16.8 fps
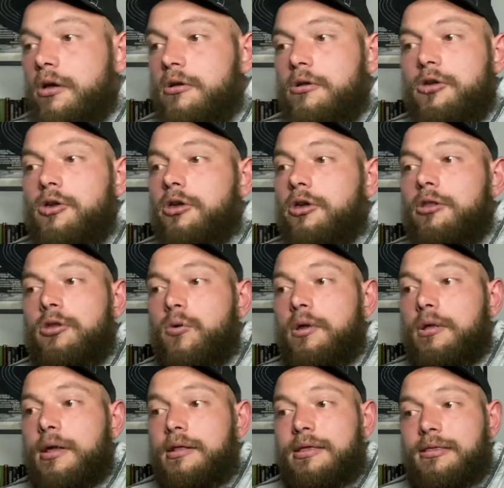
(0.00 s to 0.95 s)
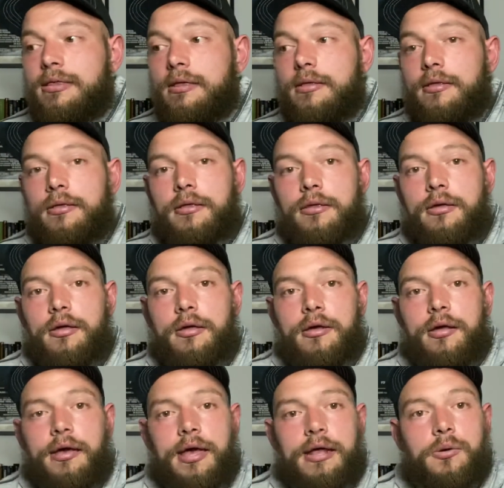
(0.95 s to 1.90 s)
You can do it
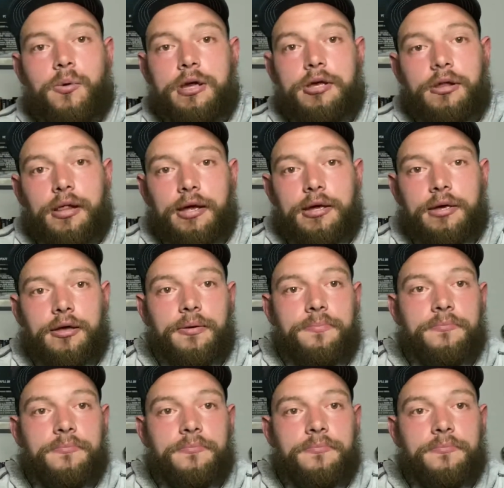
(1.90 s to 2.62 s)
any way you like.